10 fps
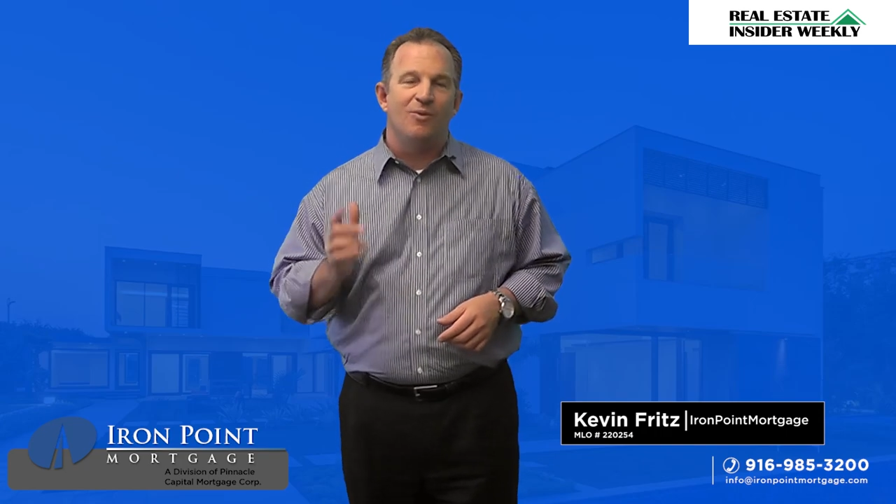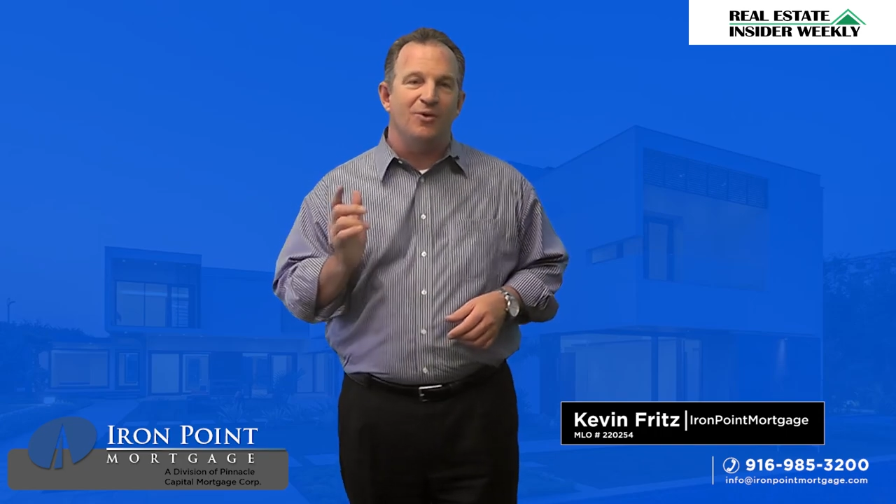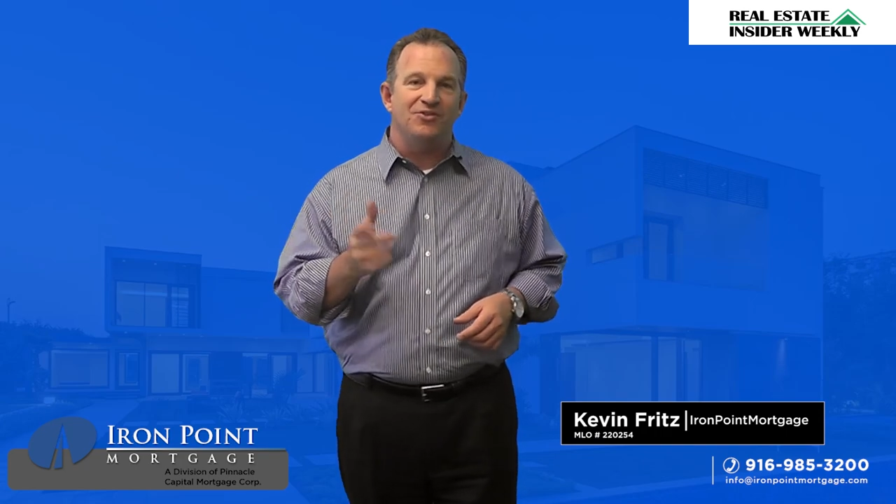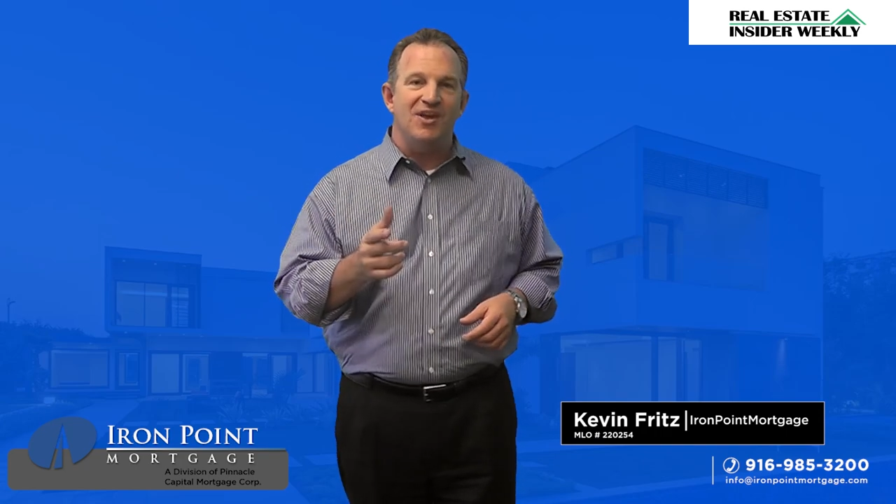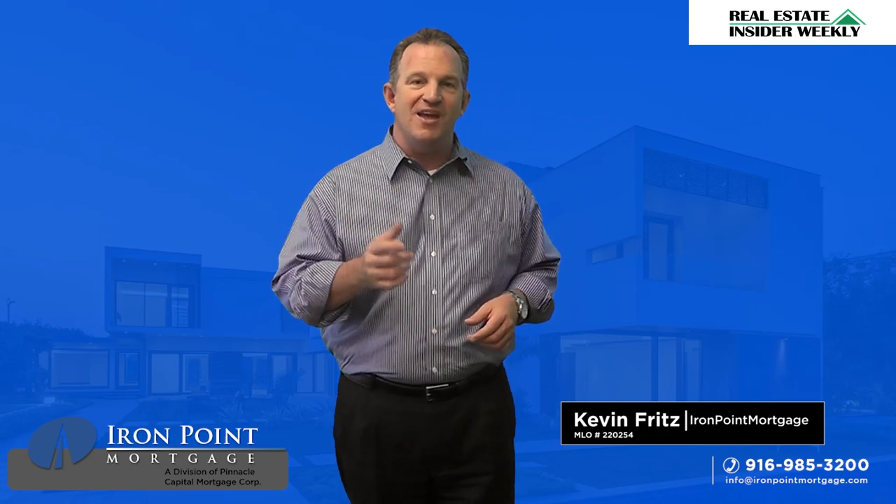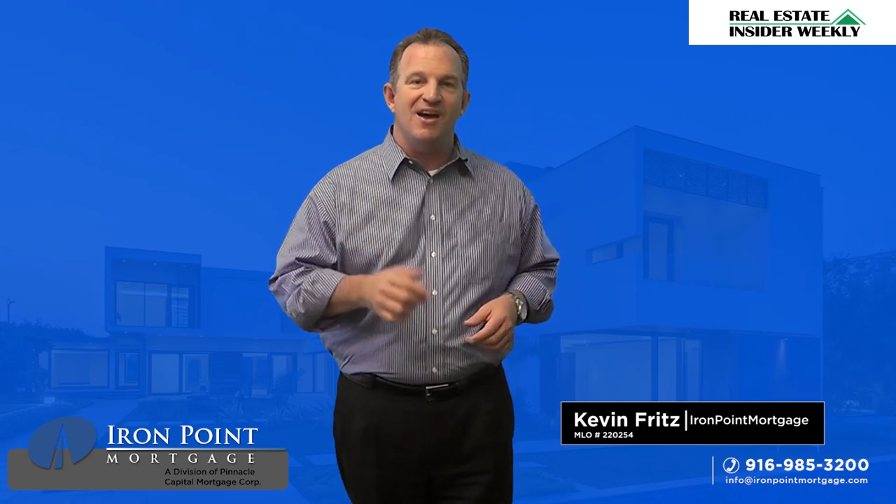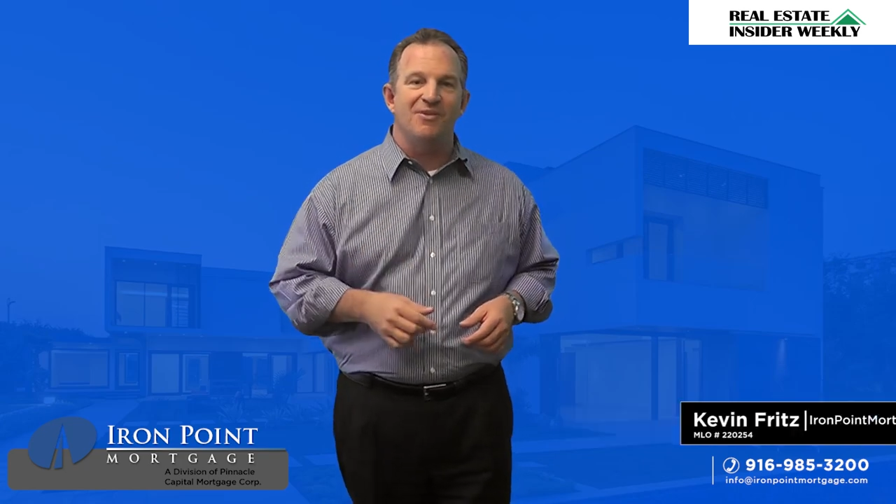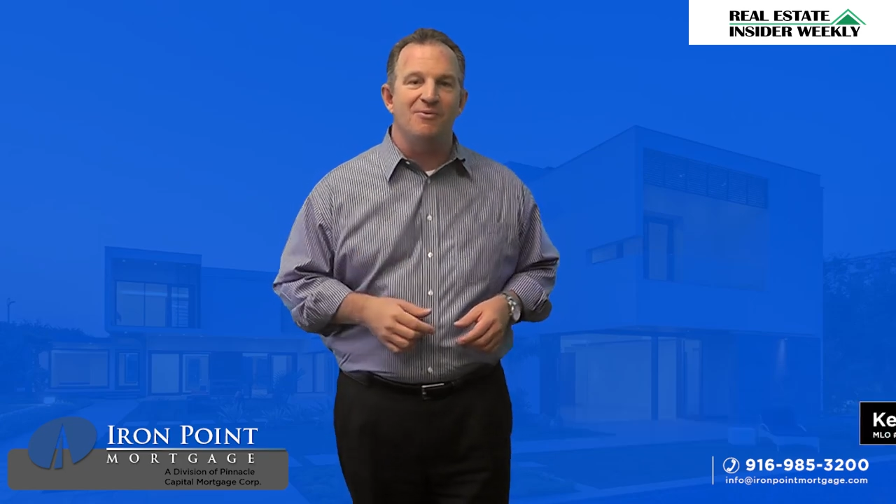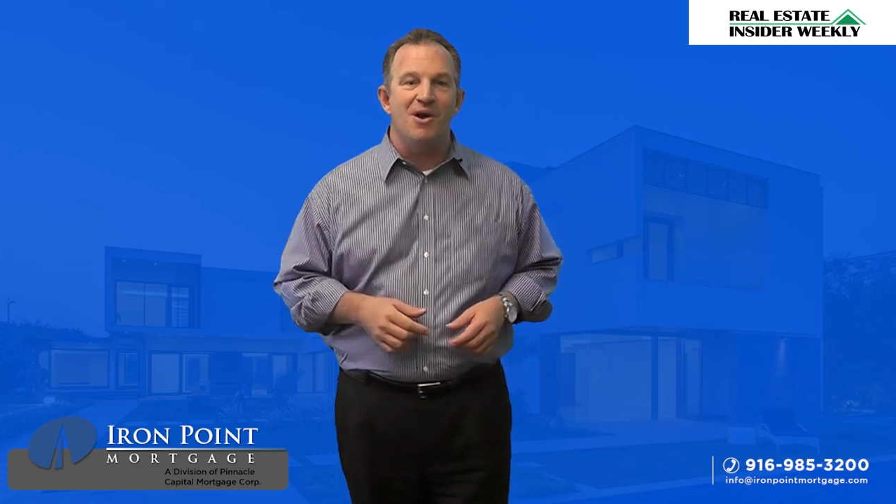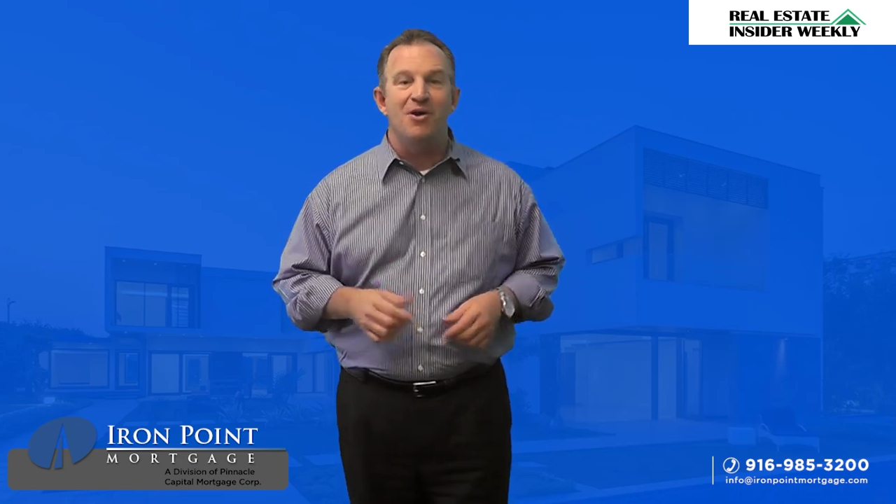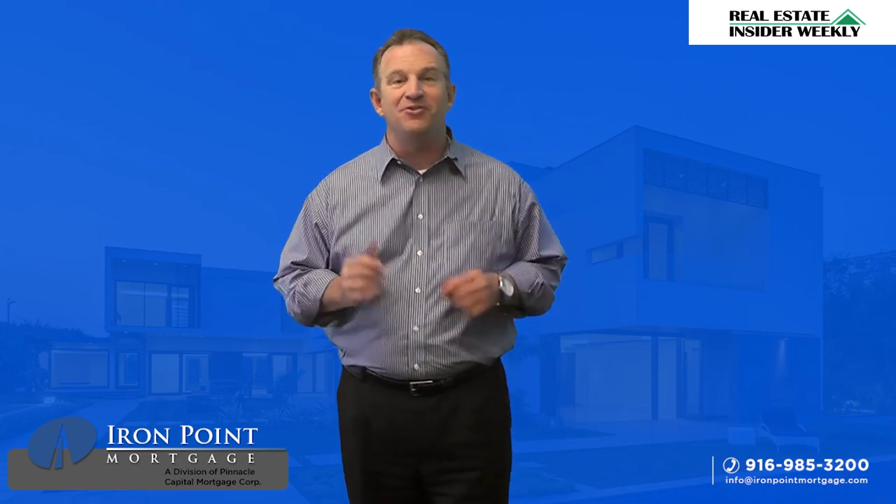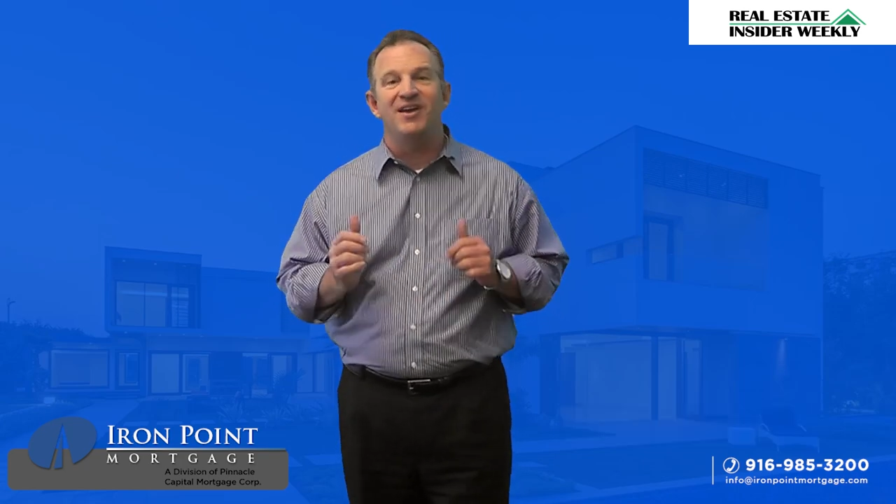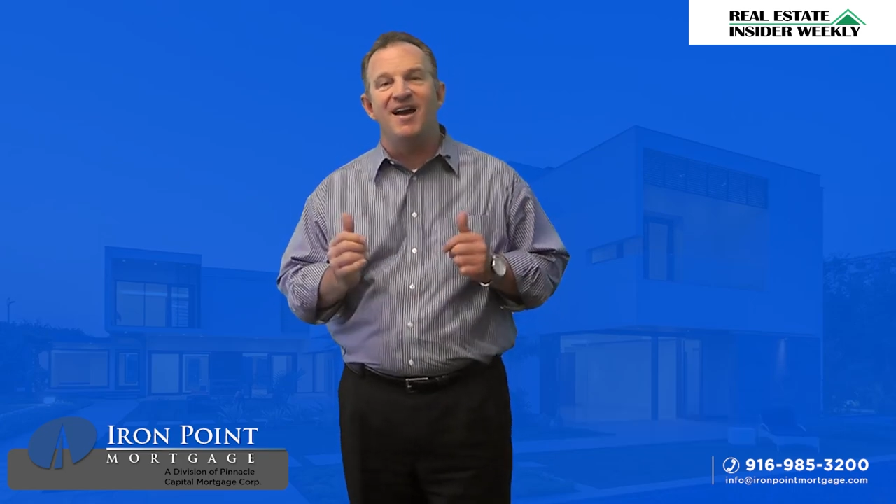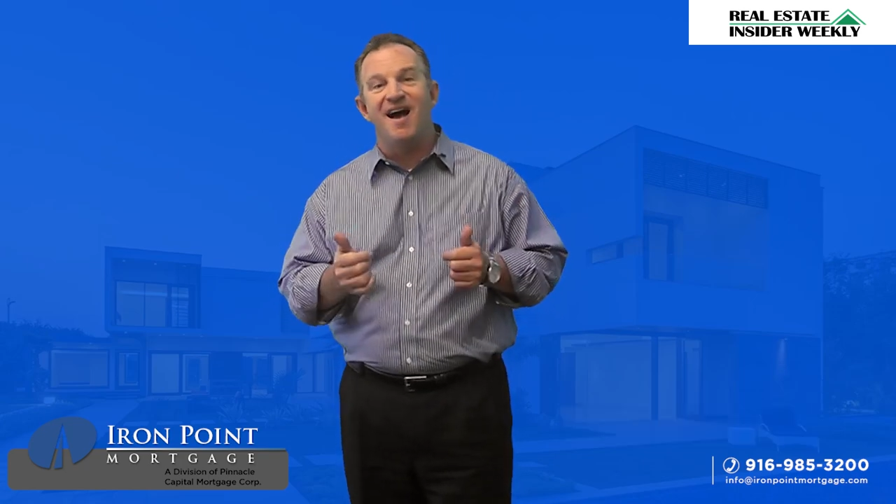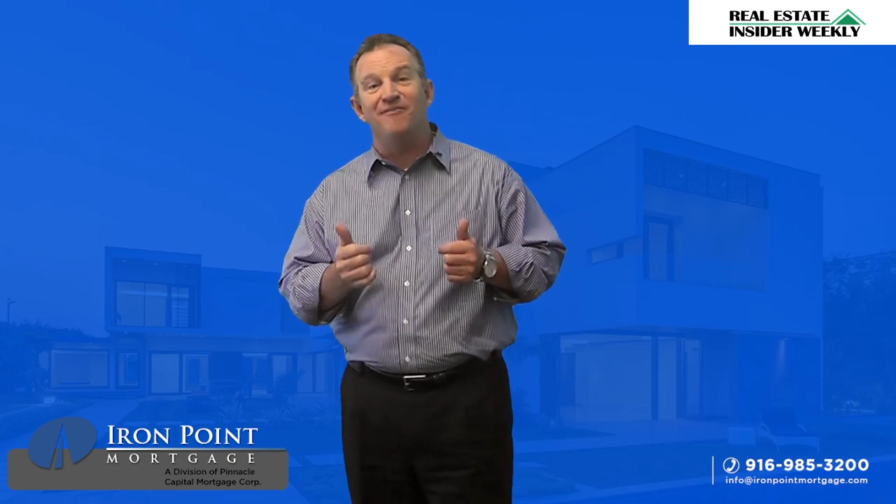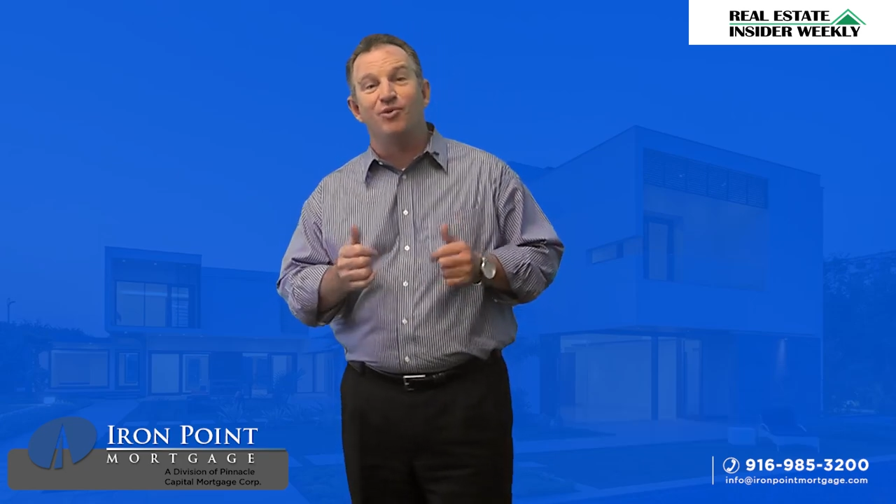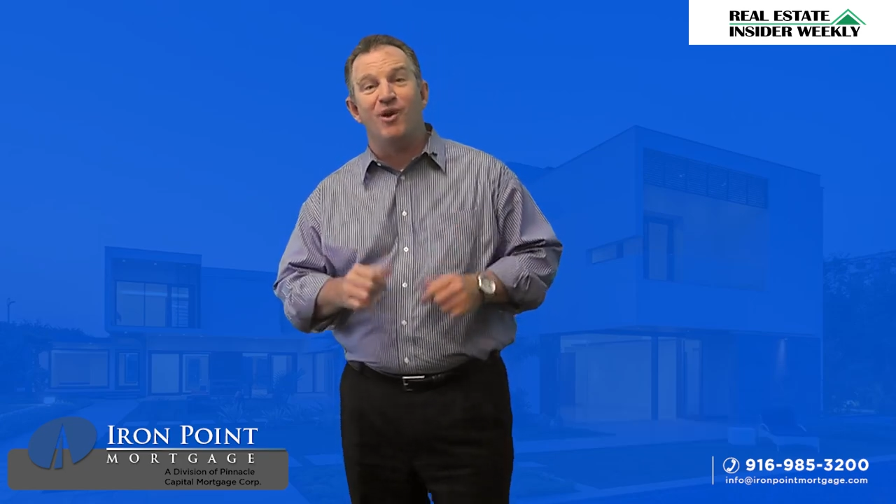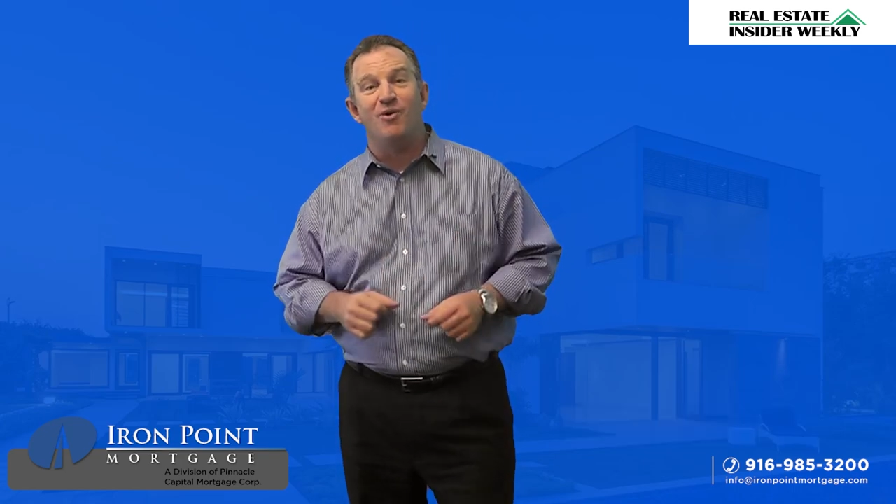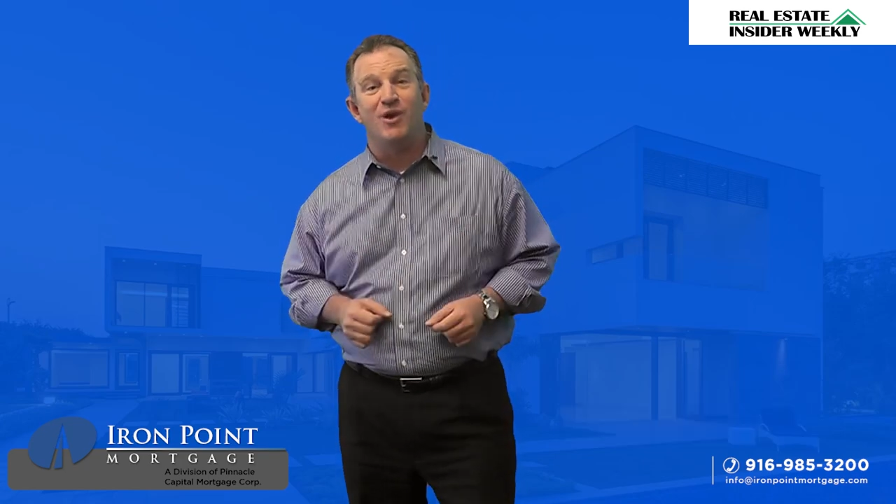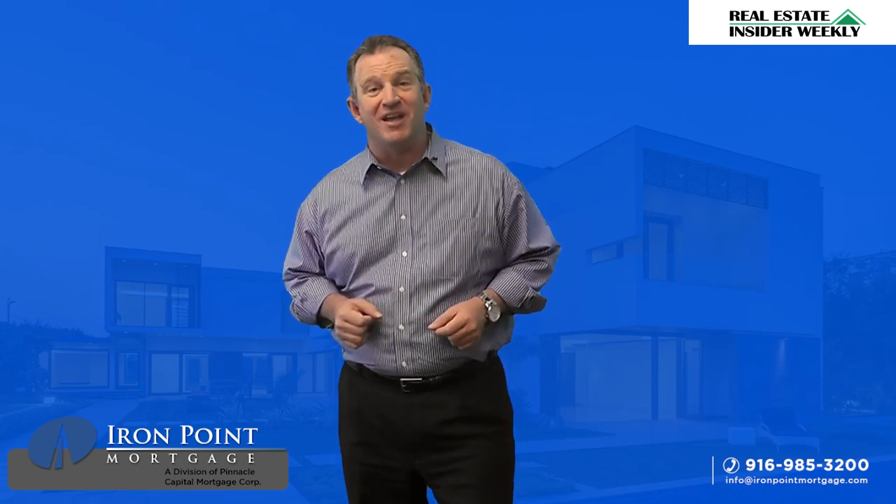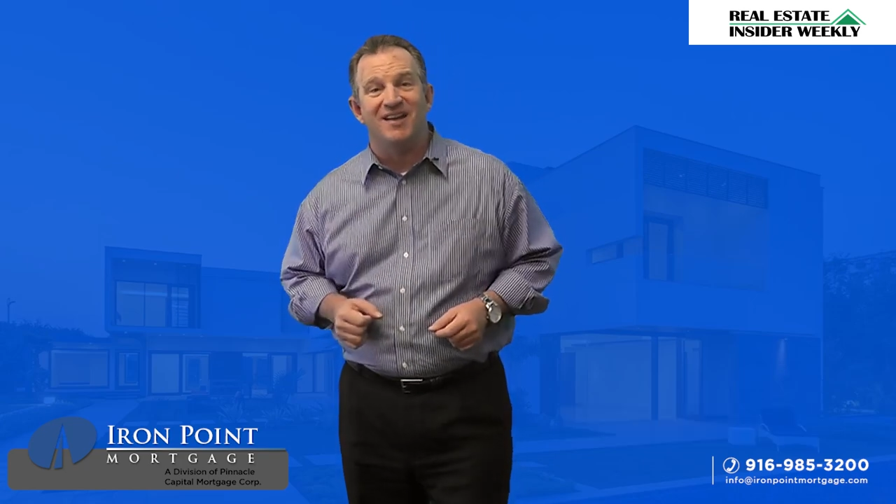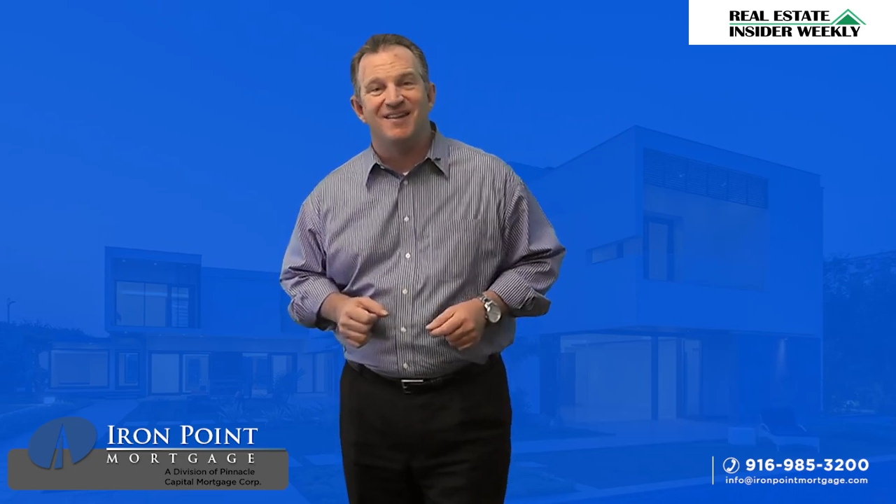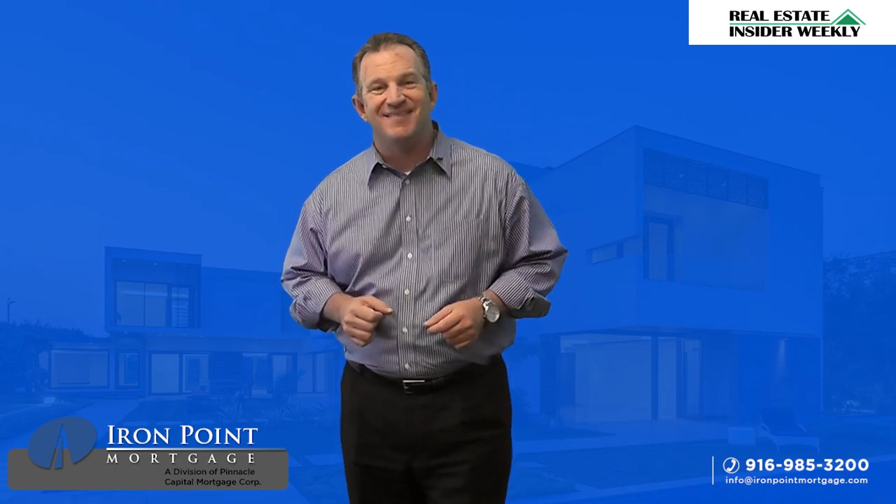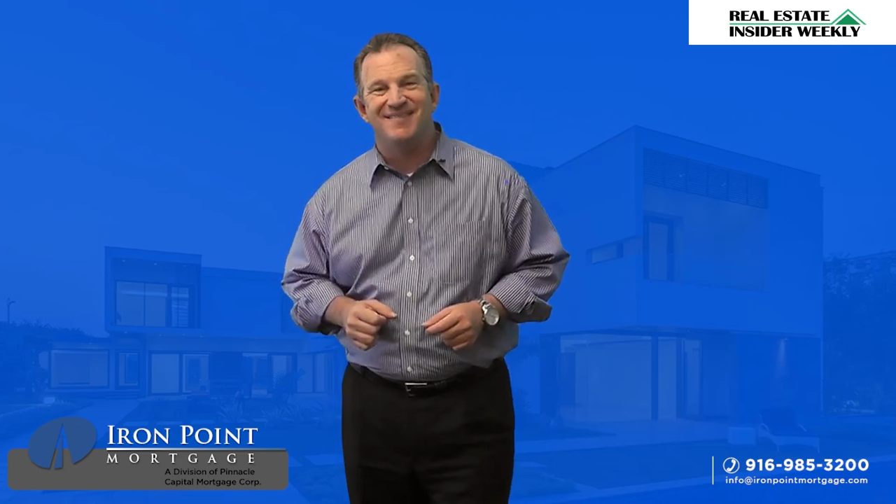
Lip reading: We'll see you on the roads. Have a great week.